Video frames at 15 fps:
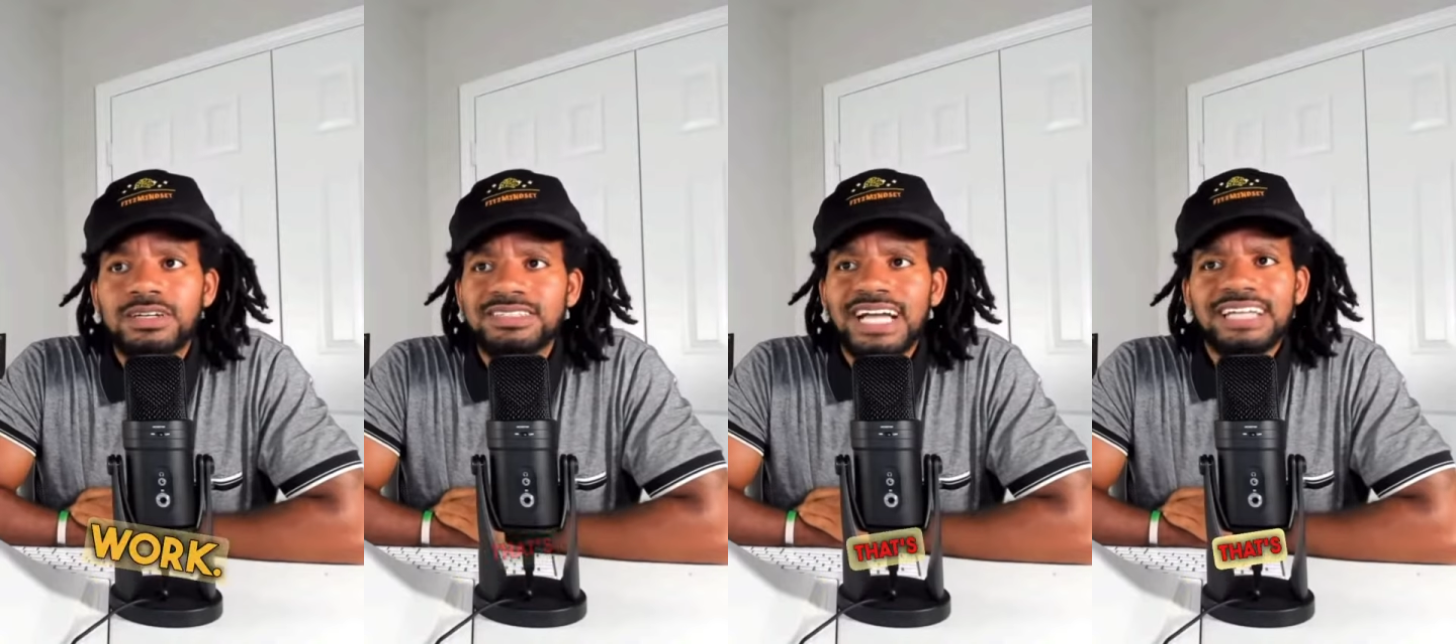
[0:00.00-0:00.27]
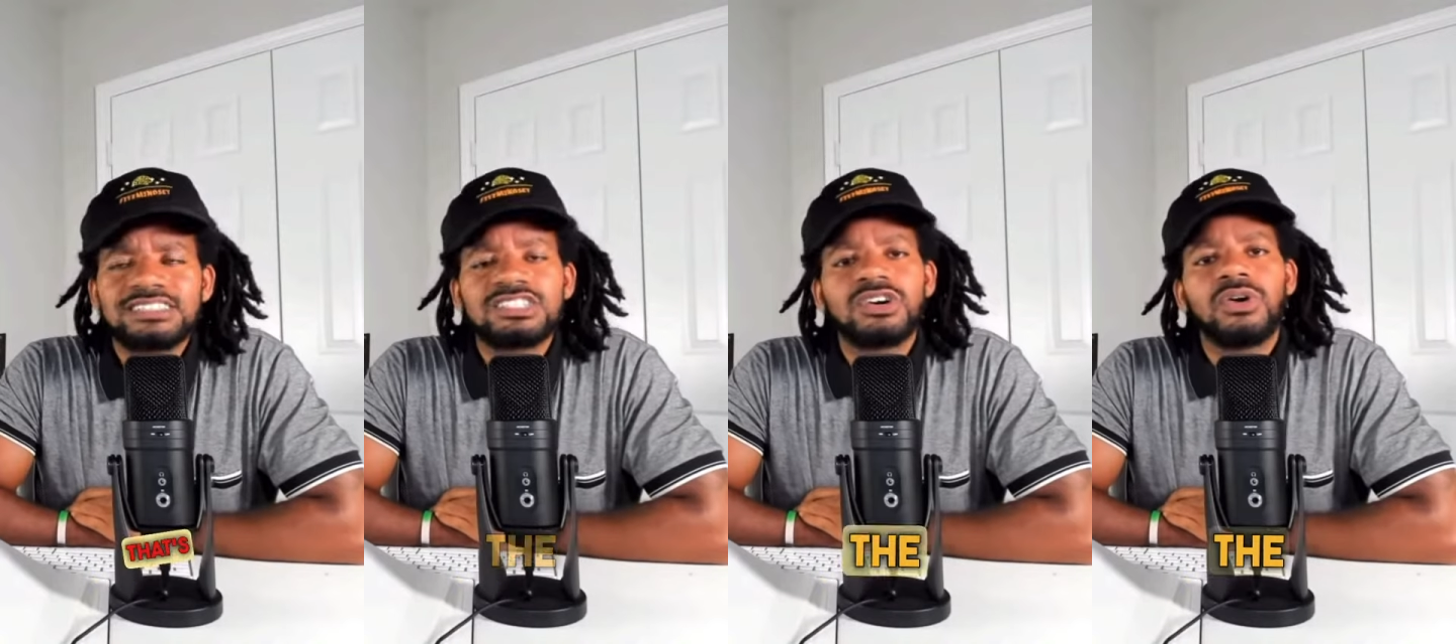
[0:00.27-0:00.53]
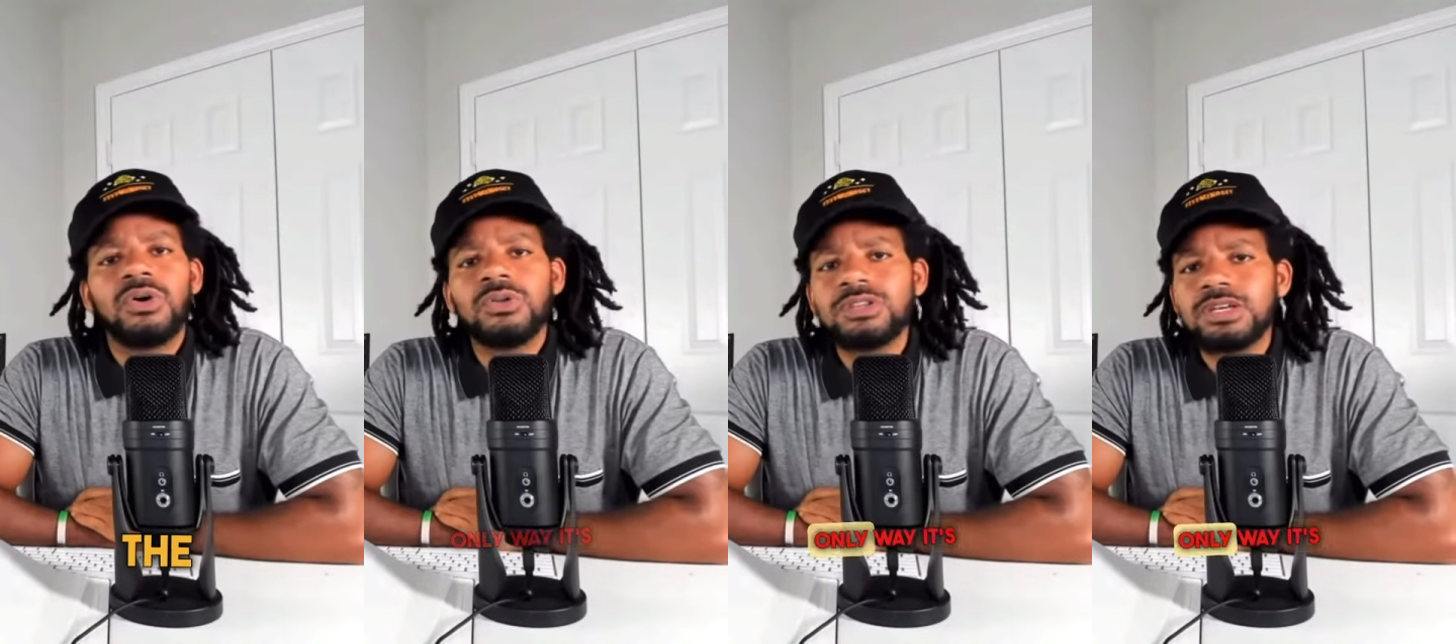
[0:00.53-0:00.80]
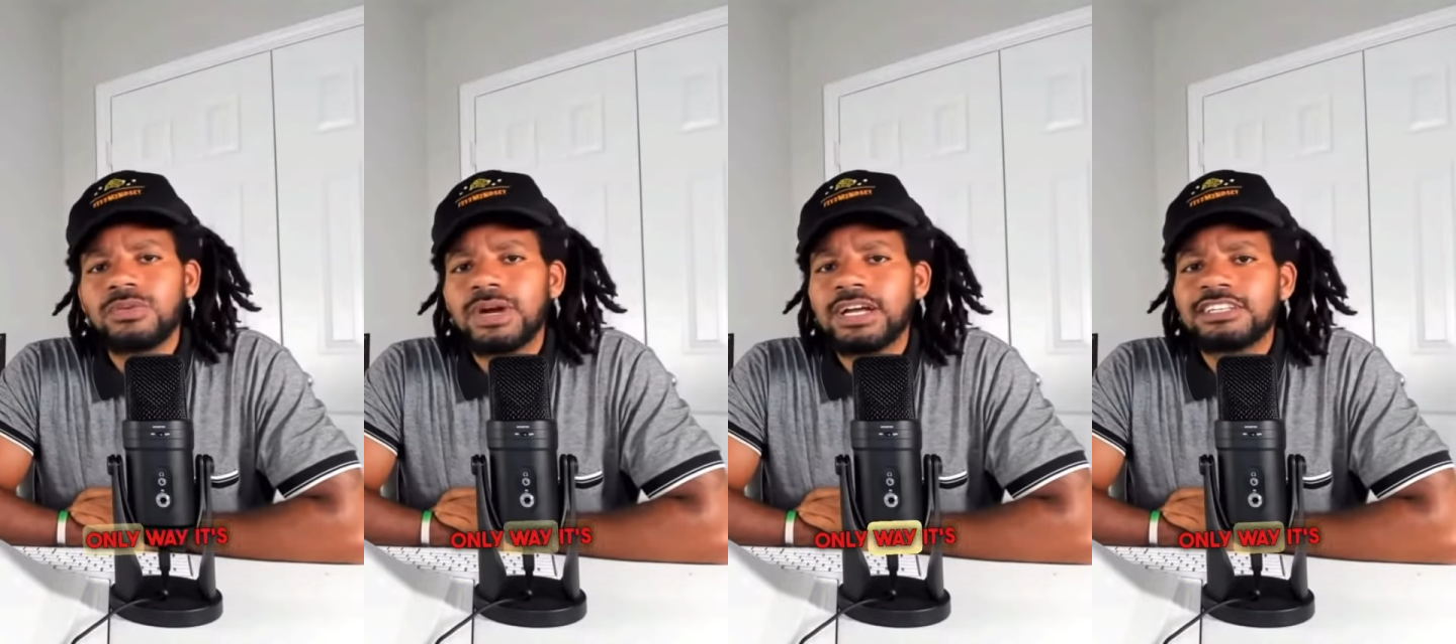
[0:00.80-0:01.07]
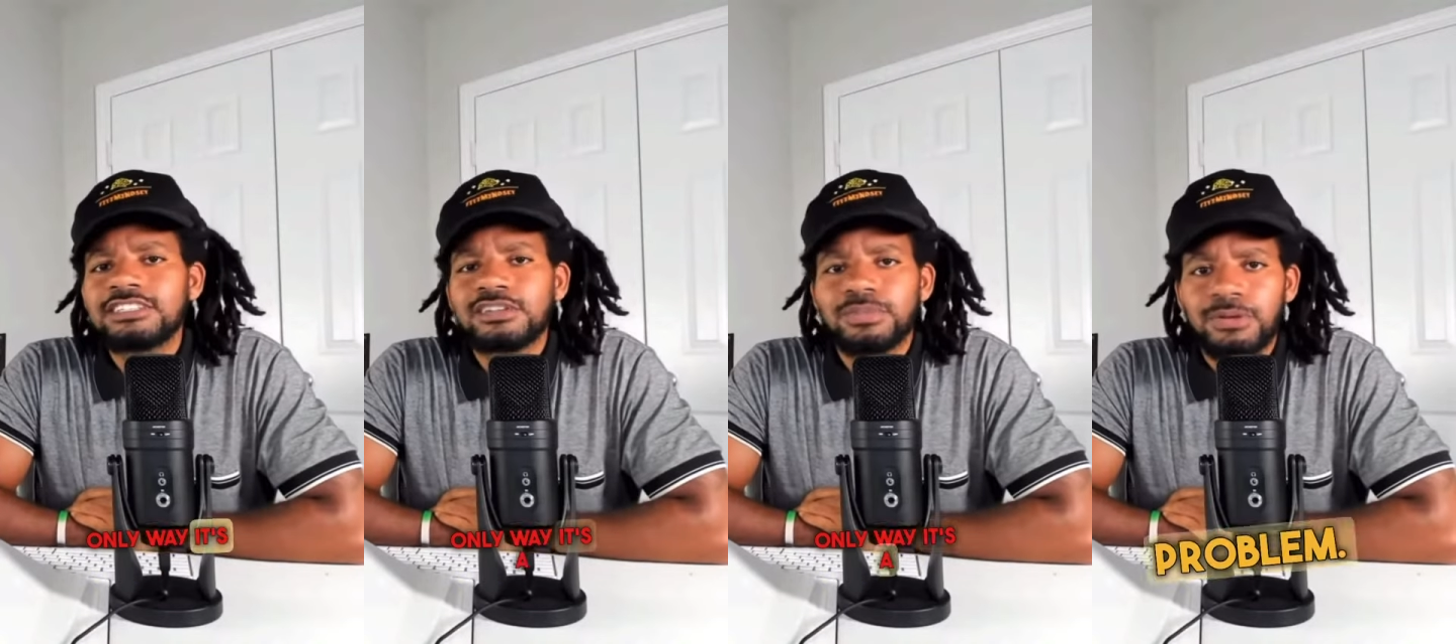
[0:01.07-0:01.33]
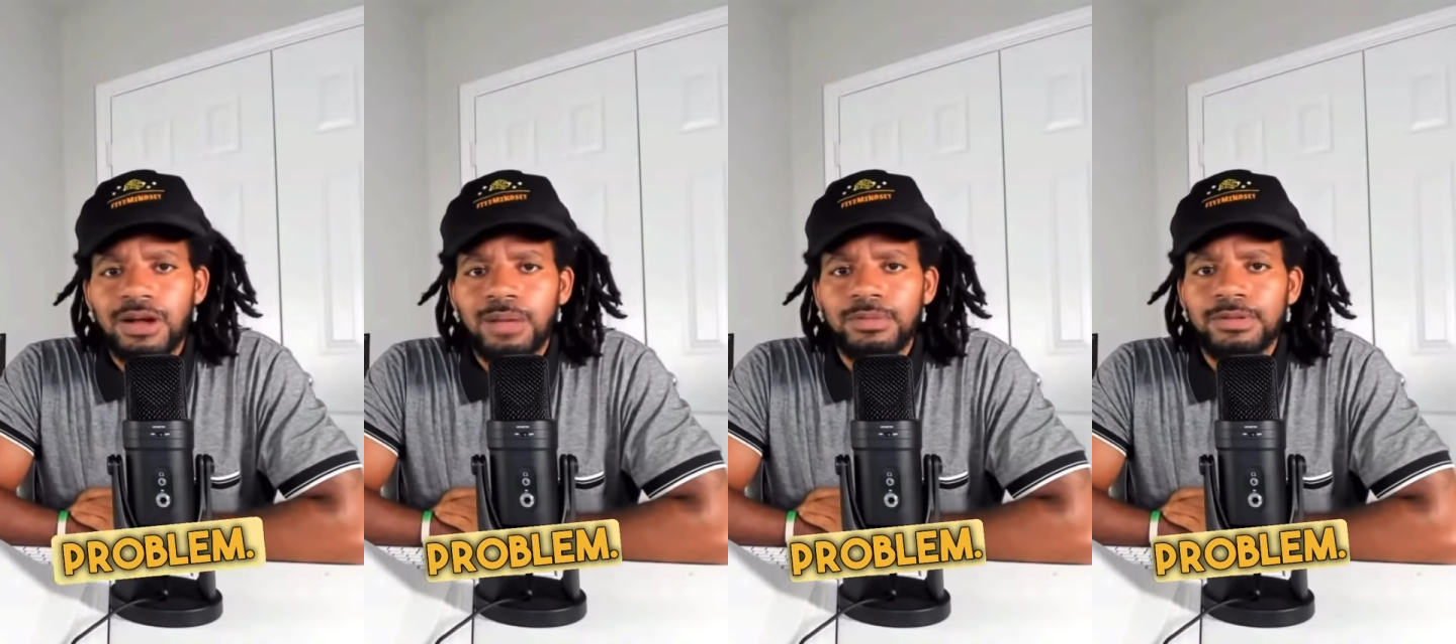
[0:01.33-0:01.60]
That's the only way it's a
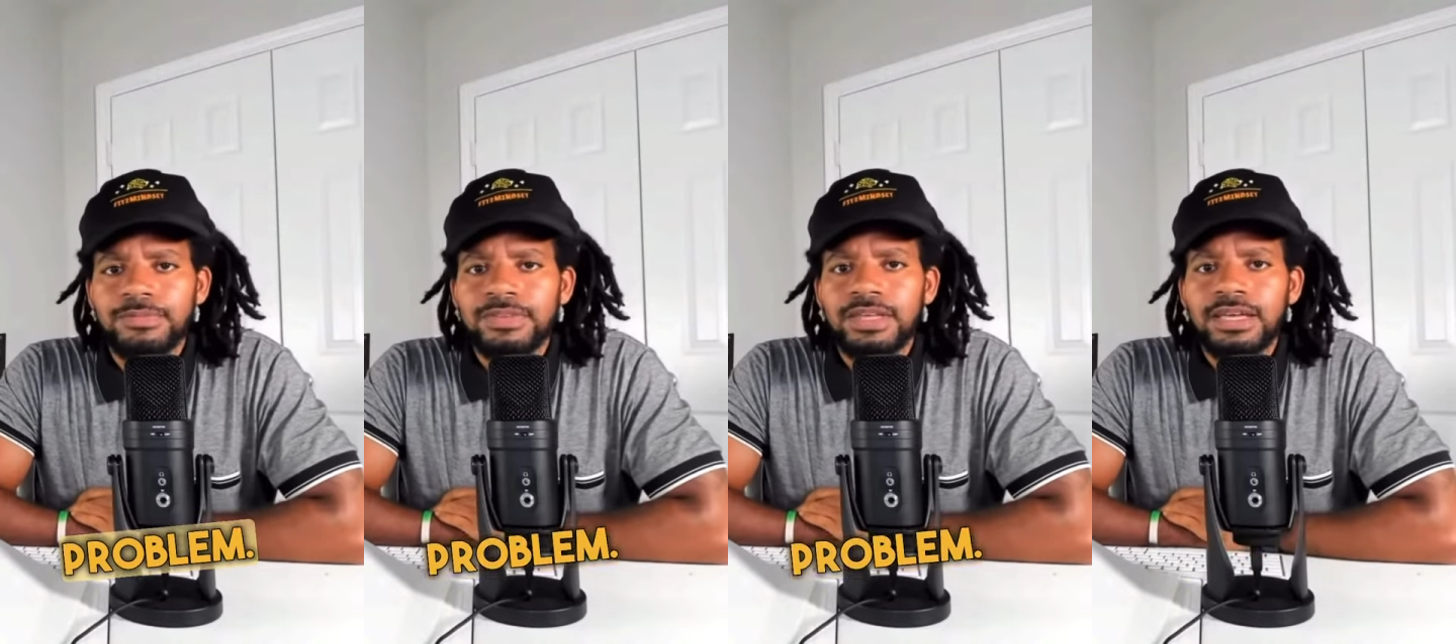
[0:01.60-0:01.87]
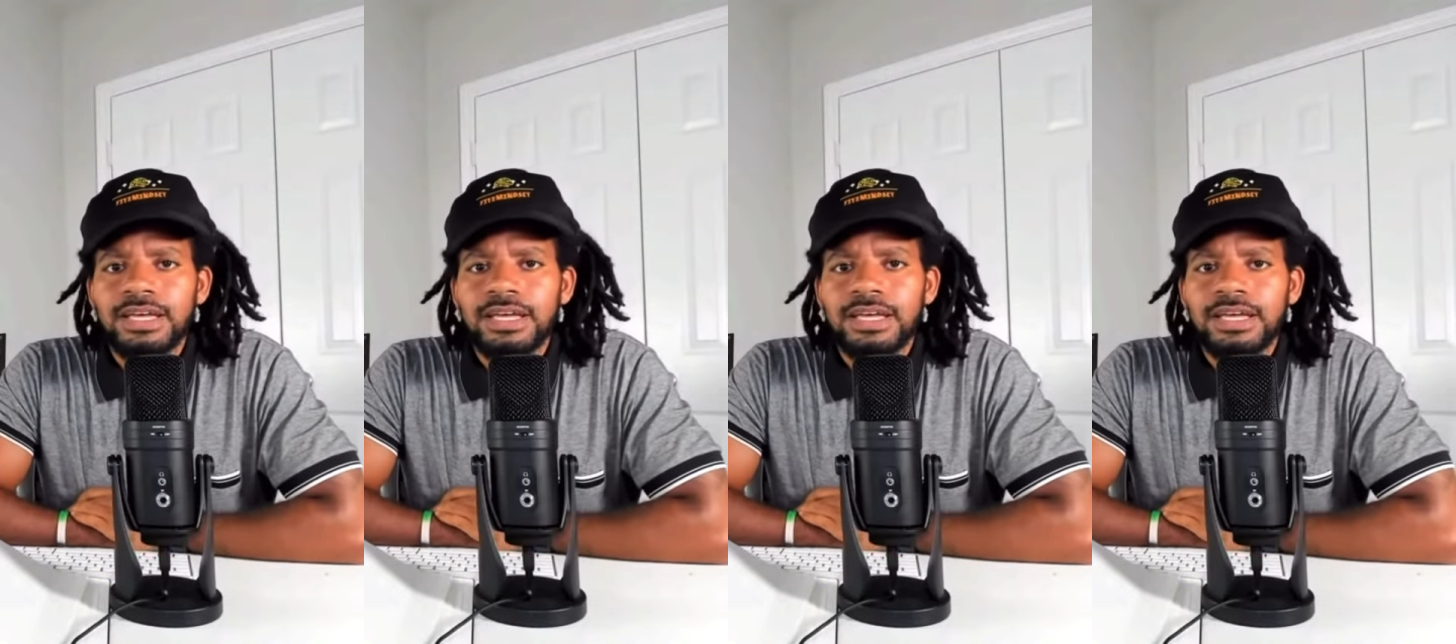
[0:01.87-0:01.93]
problem.